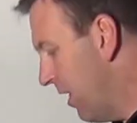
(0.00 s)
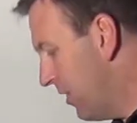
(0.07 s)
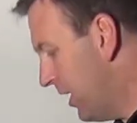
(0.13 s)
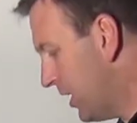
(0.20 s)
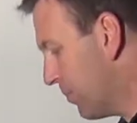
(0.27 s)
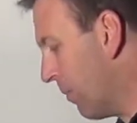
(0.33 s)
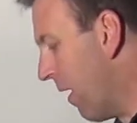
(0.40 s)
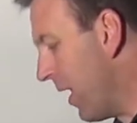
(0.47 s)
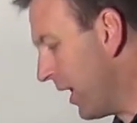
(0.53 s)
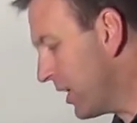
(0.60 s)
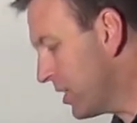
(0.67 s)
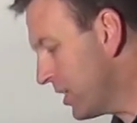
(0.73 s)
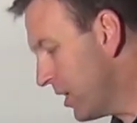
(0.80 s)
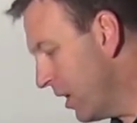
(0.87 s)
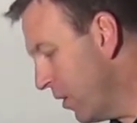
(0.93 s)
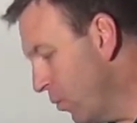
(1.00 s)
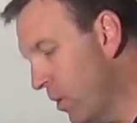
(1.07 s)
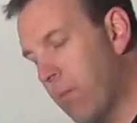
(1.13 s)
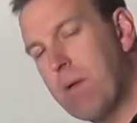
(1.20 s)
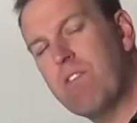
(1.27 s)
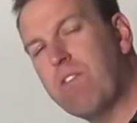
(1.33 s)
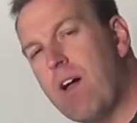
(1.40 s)
these products
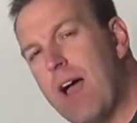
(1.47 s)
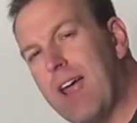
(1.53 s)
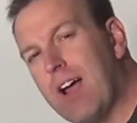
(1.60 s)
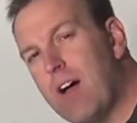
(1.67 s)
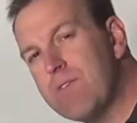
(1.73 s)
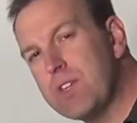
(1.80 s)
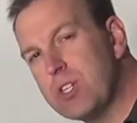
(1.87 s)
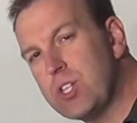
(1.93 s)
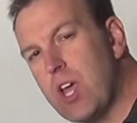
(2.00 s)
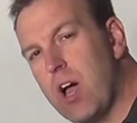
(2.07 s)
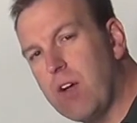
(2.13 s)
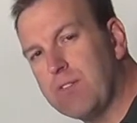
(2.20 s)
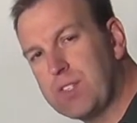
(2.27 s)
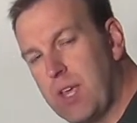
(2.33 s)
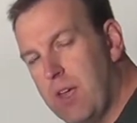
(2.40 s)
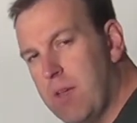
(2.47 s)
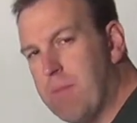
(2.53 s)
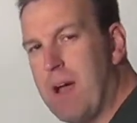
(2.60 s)
will be flying off the shelves.